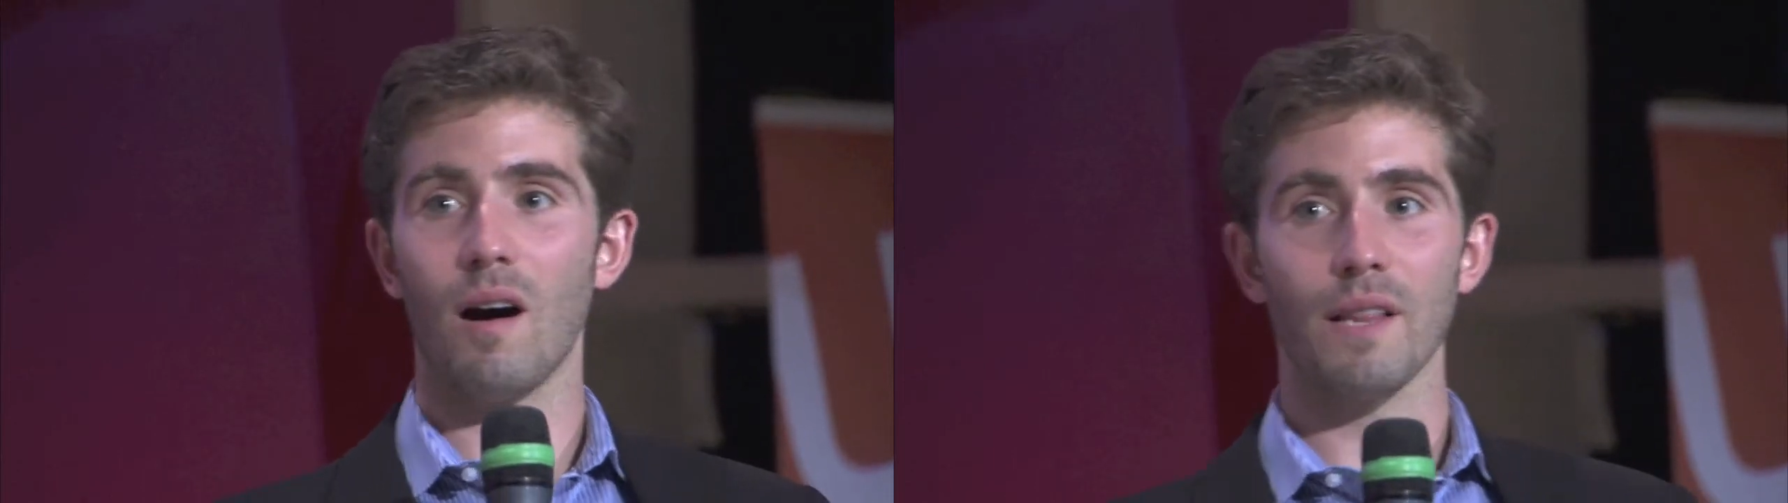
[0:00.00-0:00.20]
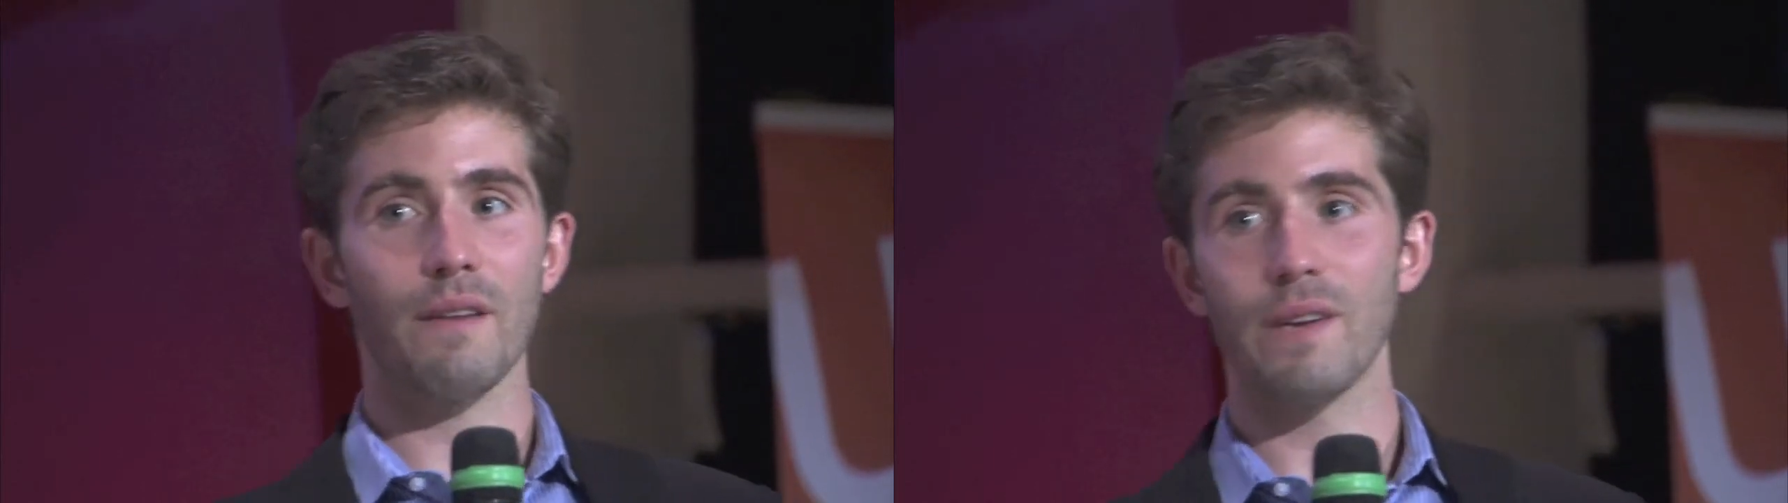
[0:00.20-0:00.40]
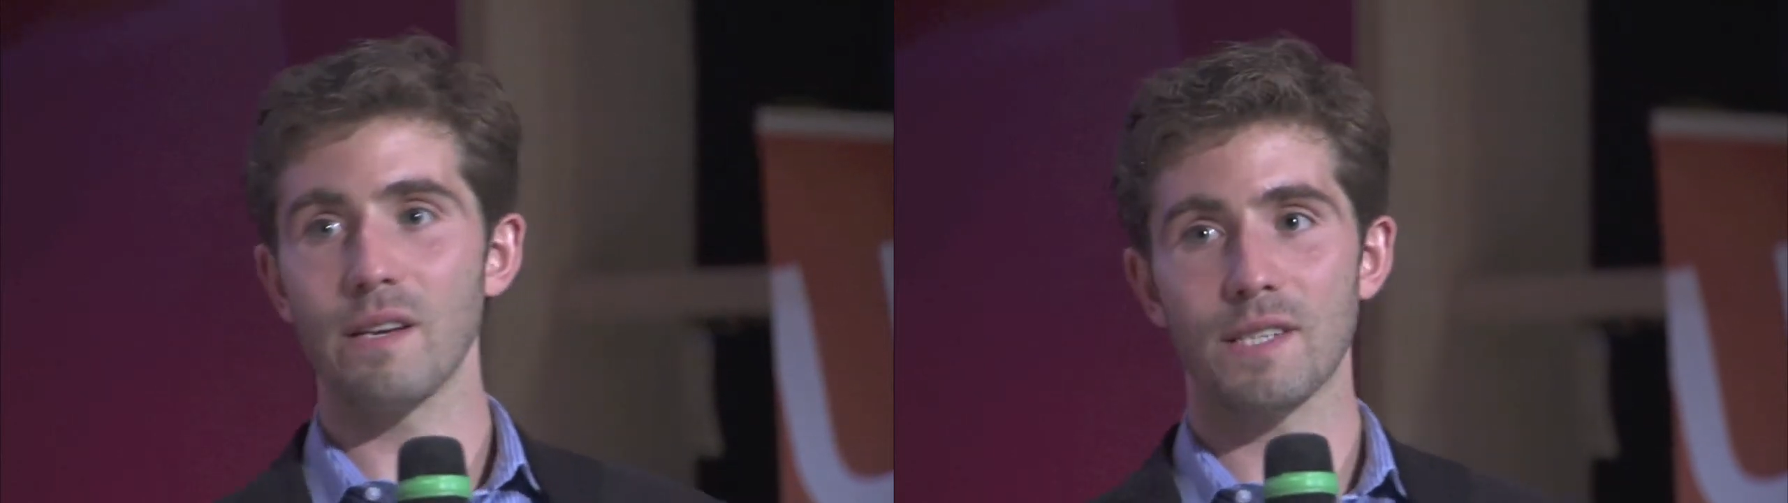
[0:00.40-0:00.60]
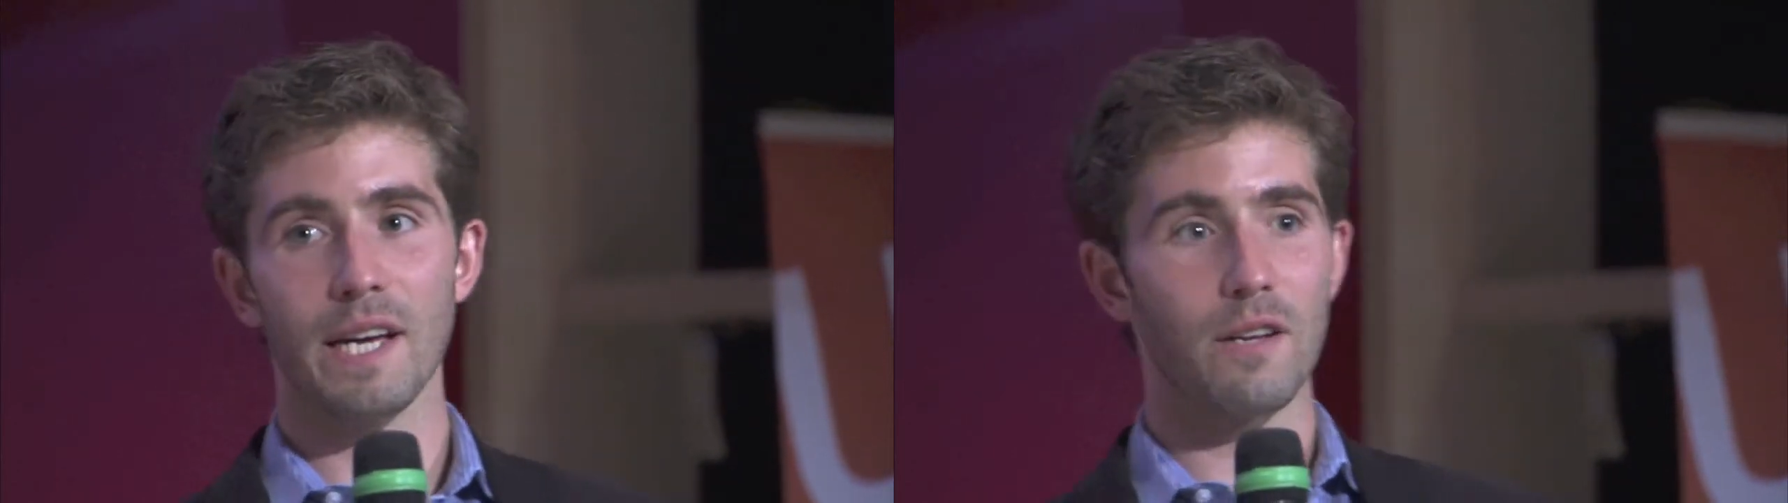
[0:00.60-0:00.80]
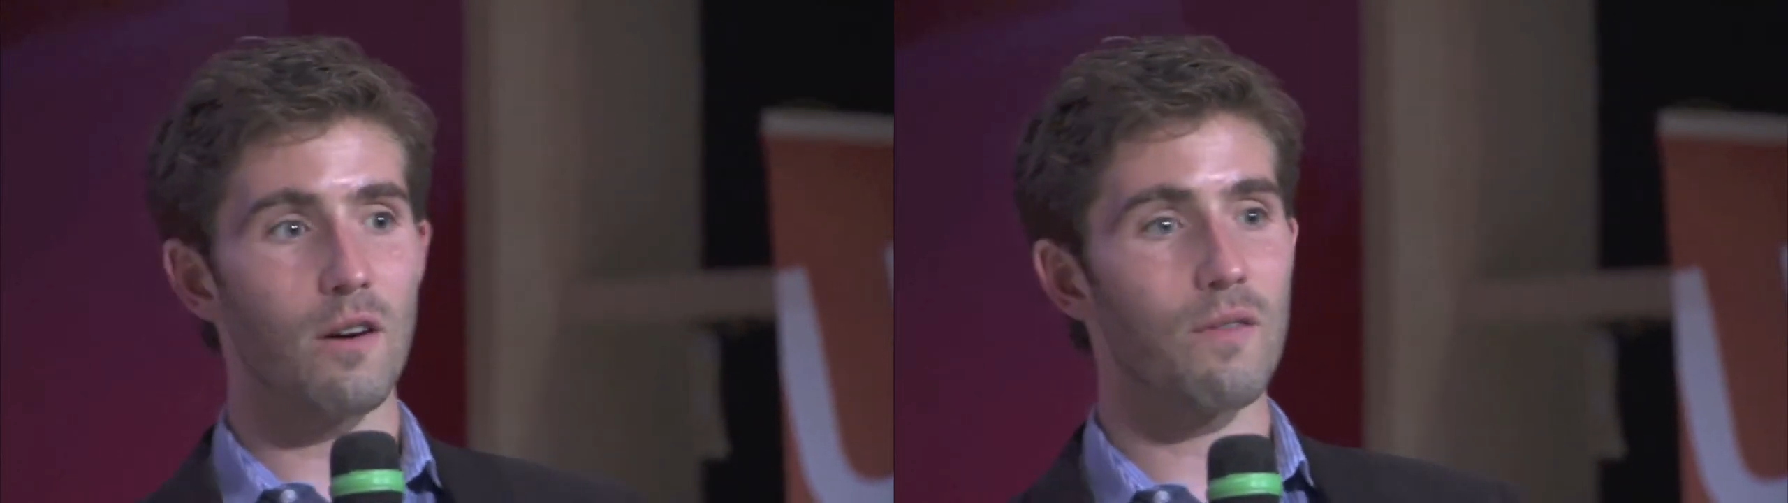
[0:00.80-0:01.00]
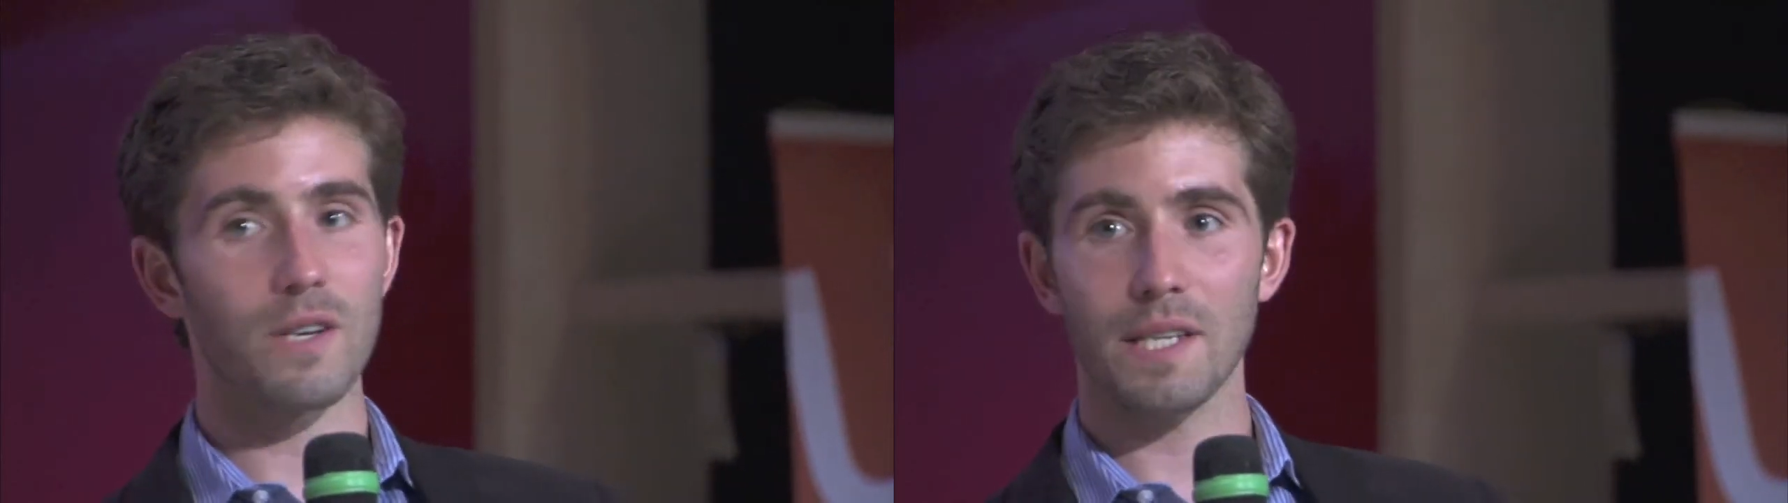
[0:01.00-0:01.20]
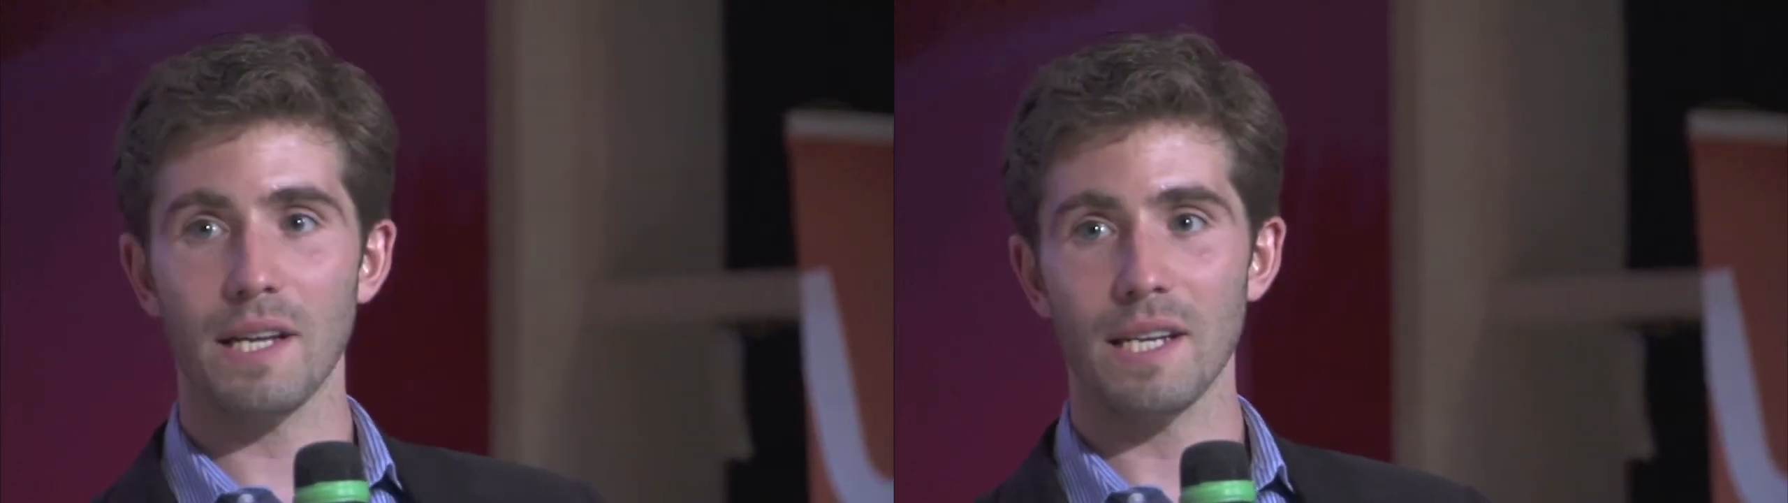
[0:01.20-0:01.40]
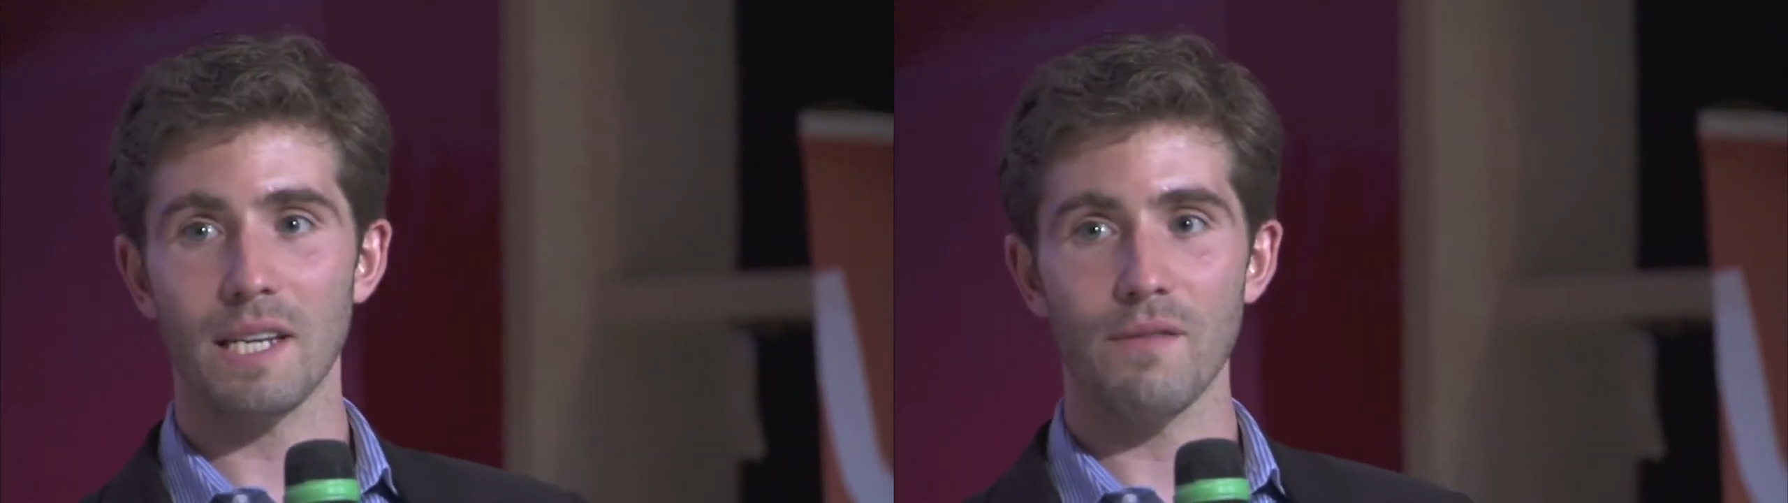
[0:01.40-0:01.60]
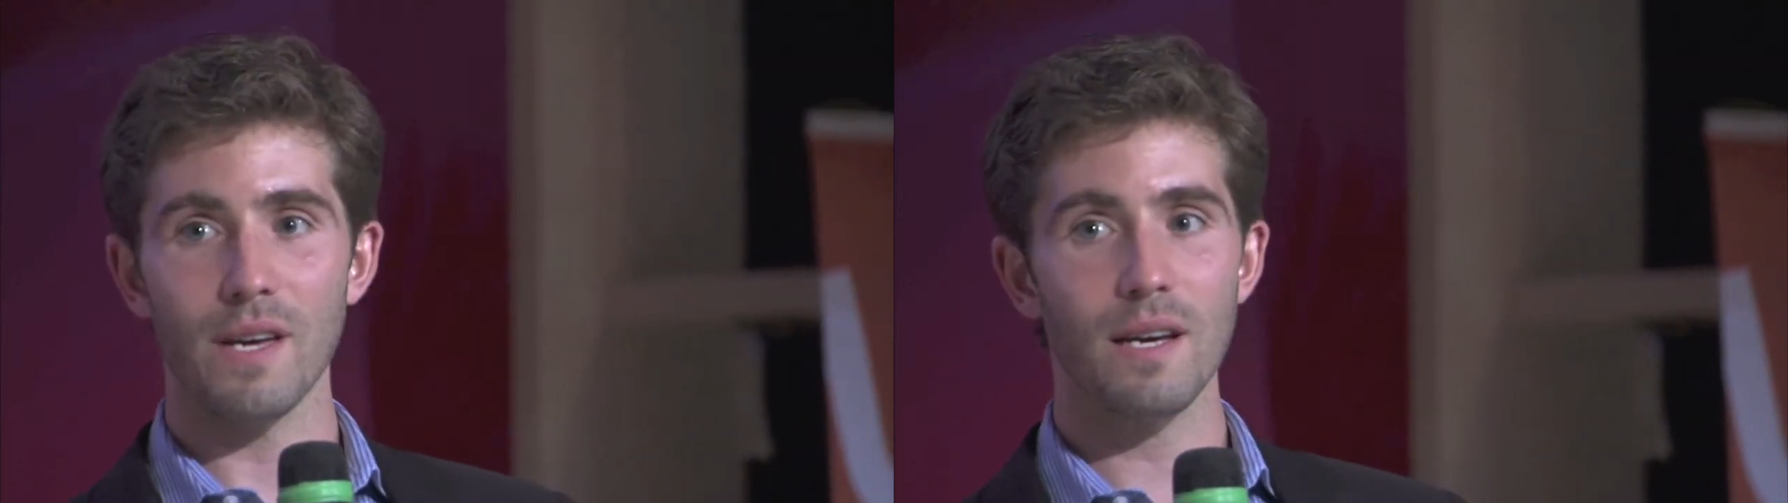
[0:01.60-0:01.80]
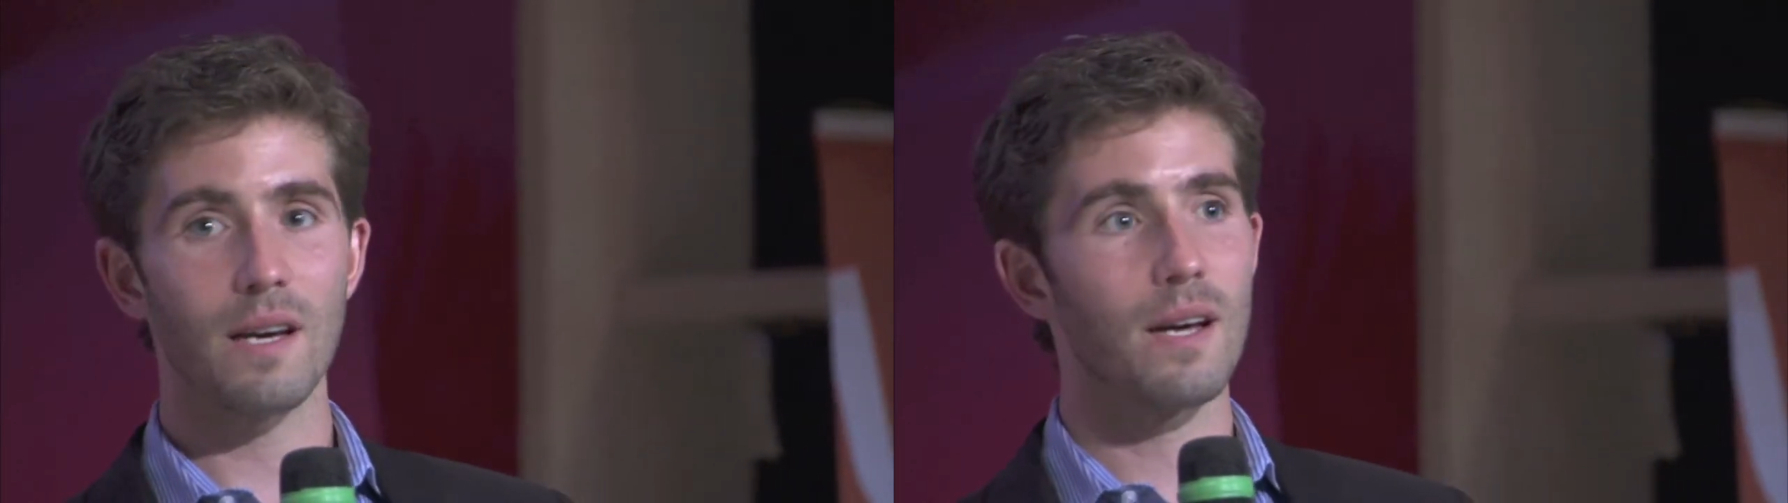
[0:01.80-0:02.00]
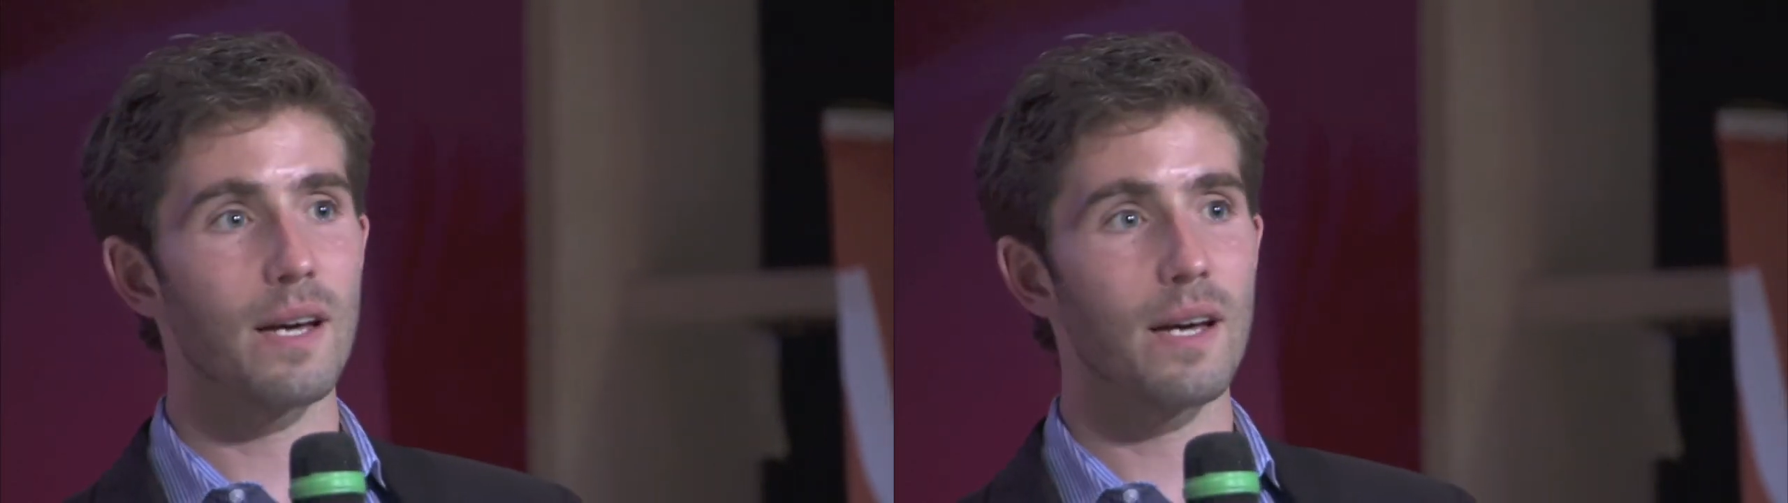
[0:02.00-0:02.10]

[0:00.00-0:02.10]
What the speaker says: online video is taking over, it's killing TV,